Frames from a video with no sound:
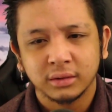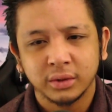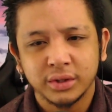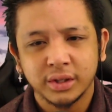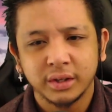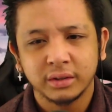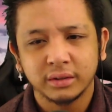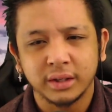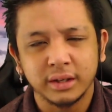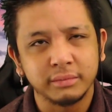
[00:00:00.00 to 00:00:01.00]
Who did she kill?
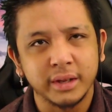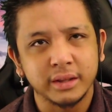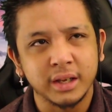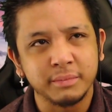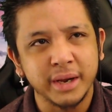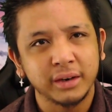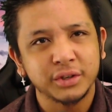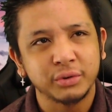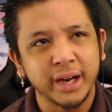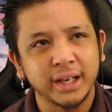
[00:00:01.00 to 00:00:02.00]
Did
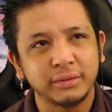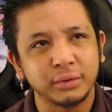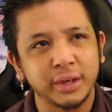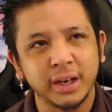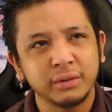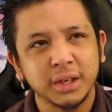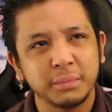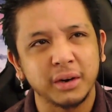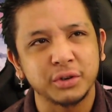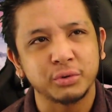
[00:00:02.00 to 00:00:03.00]
Meryn Trant have green... I don't
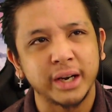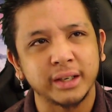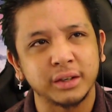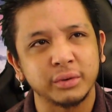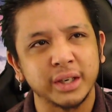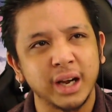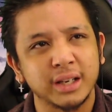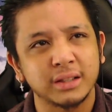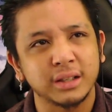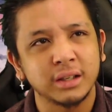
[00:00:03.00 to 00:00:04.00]
think Meryn Trant had green
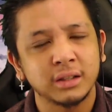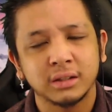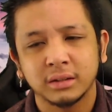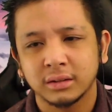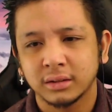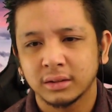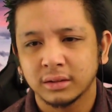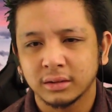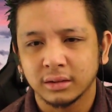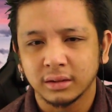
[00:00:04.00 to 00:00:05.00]
eyes, did he?
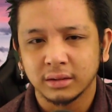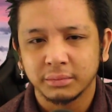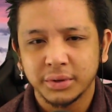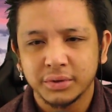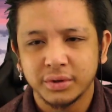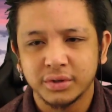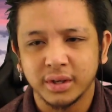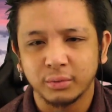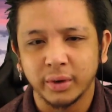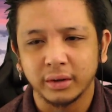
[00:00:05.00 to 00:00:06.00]
I'm pretty sure he
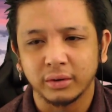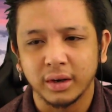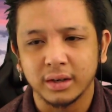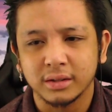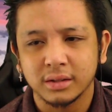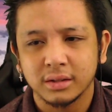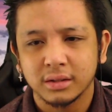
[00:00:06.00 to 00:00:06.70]
just had regular eyes.